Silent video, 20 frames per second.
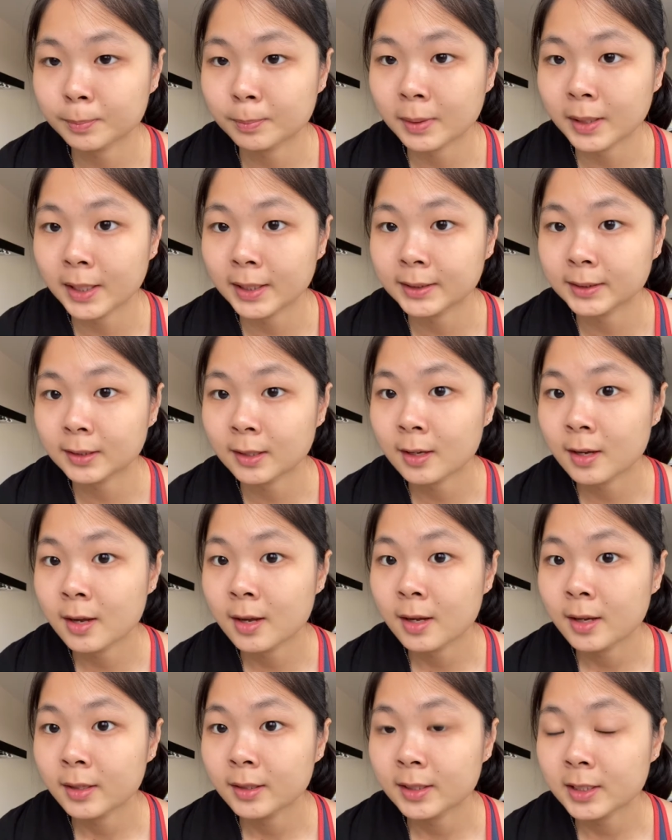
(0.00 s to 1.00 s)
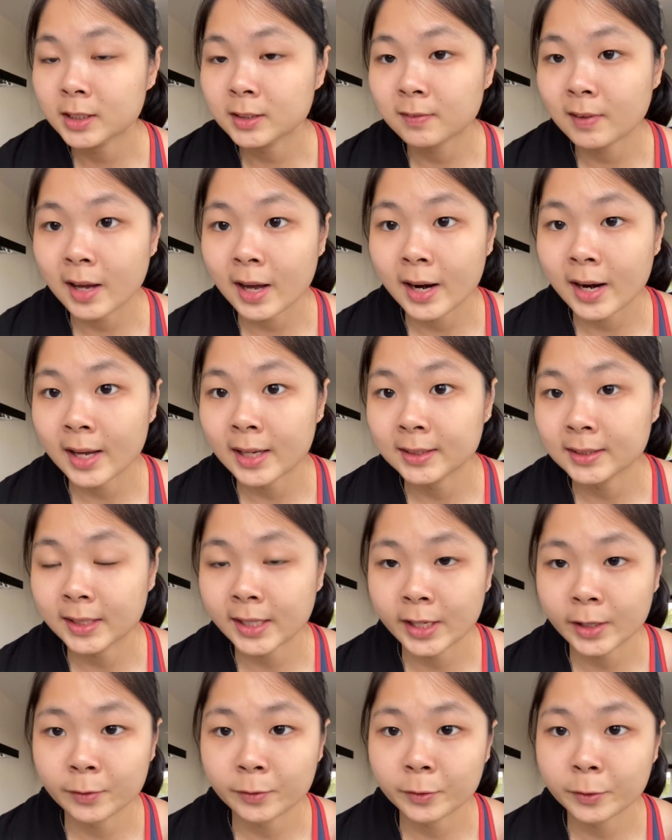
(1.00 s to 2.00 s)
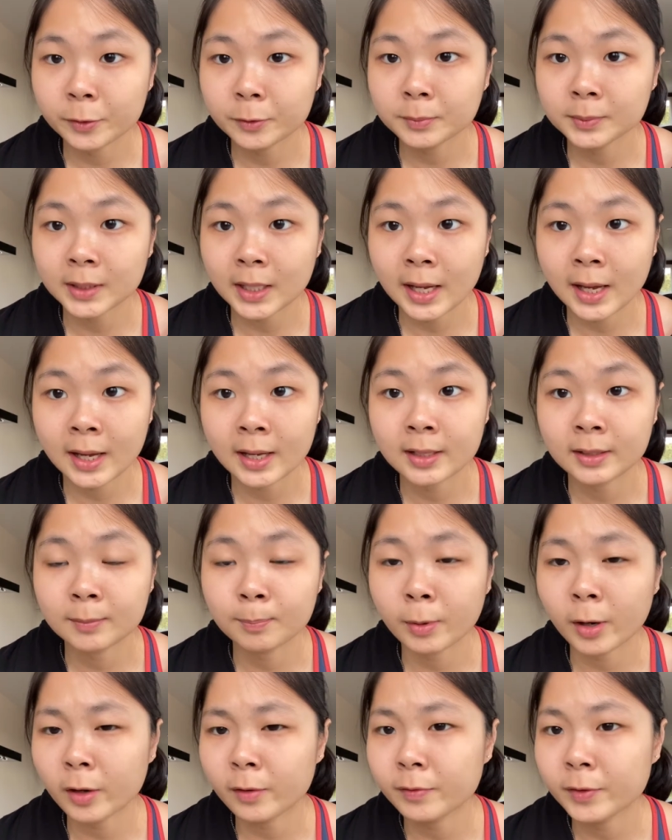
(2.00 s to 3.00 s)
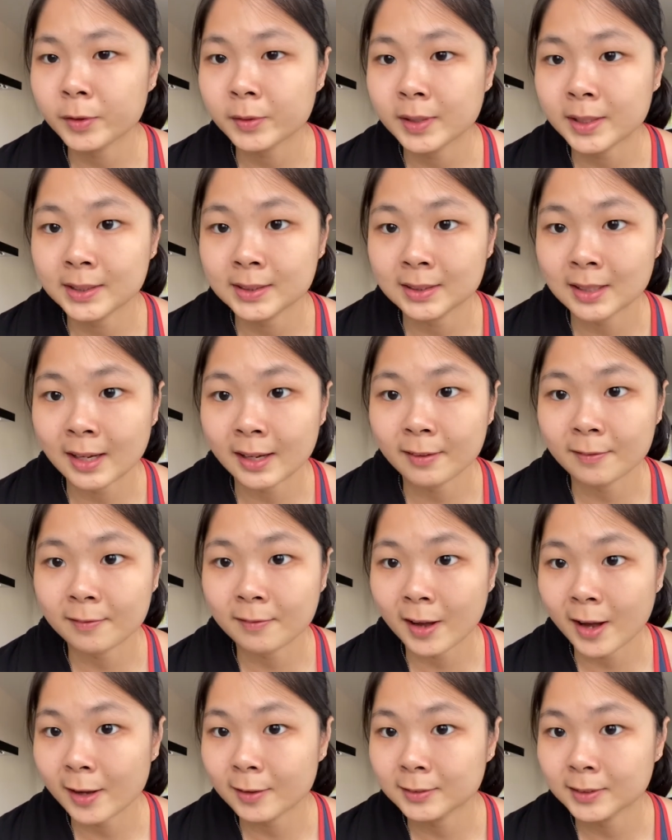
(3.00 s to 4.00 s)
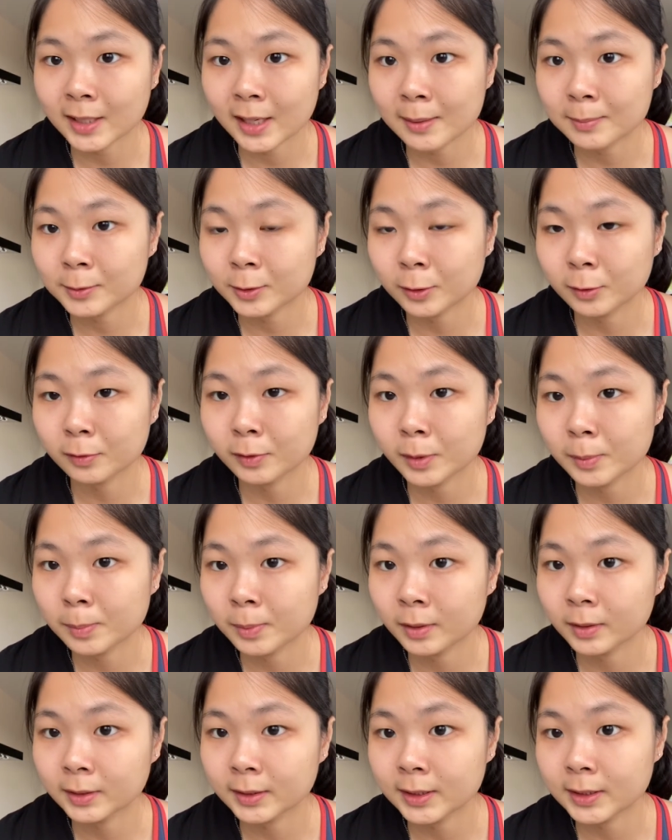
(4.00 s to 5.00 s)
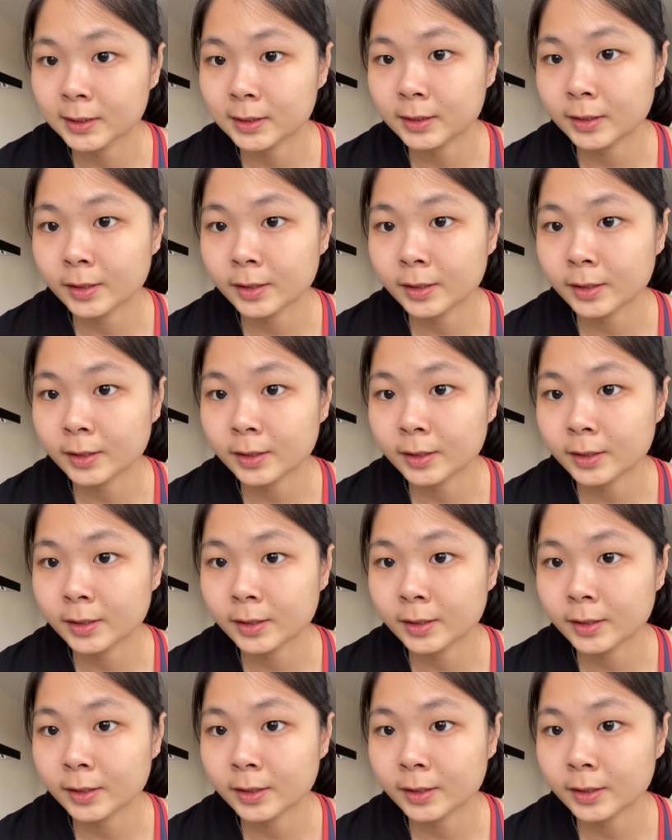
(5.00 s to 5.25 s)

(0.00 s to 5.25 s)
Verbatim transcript: but this flat has eight rooms and Parkview is like five times overbooked this